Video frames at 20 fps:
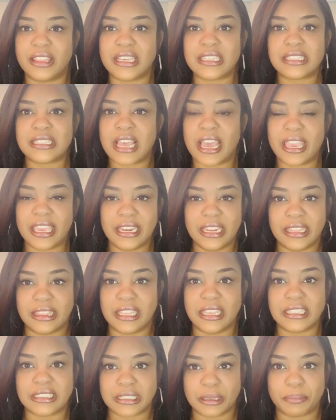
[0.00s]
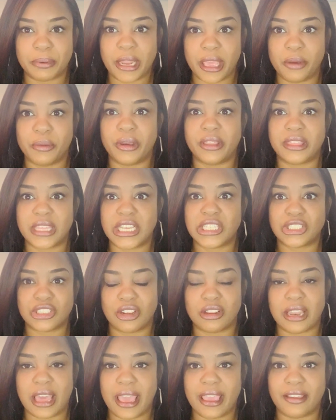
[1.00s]
That's not anything to play with. That's
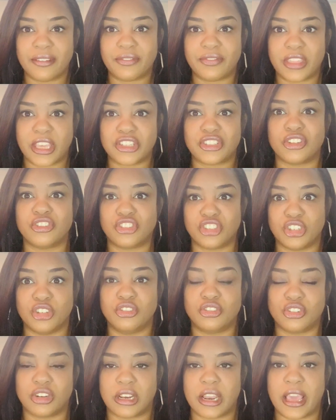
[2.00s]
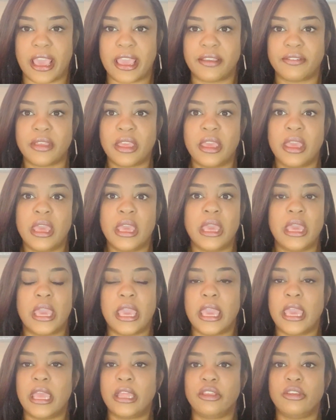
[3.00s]
your life. That's your children's life.
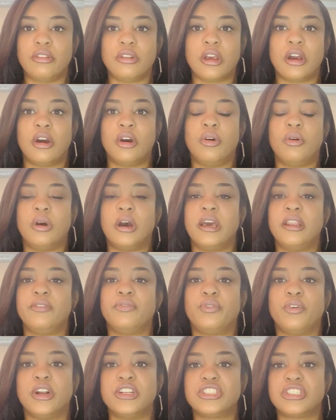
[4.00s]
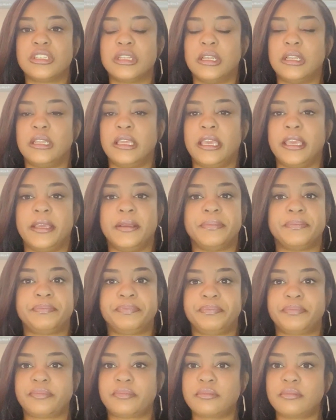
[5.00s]
And unfortunately,
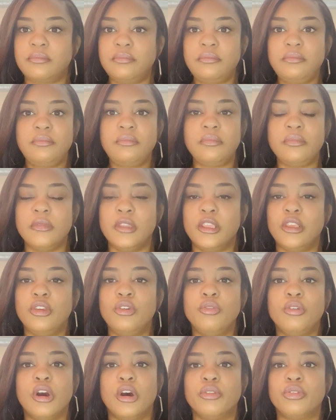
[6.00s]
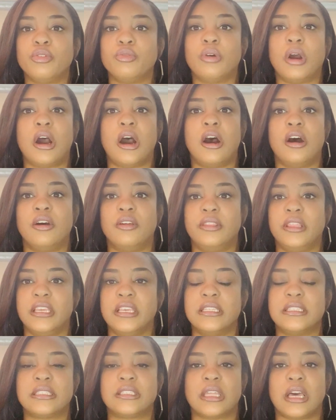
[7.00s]
you go through all
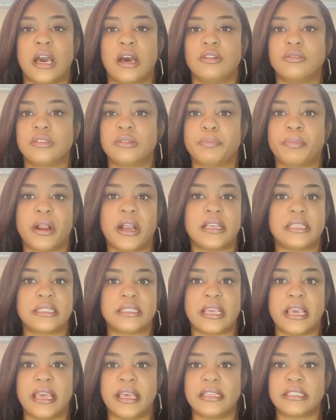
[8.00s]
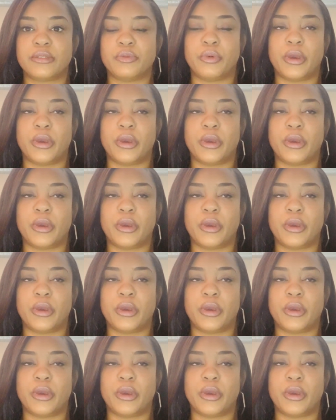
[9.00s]
these thoughts process.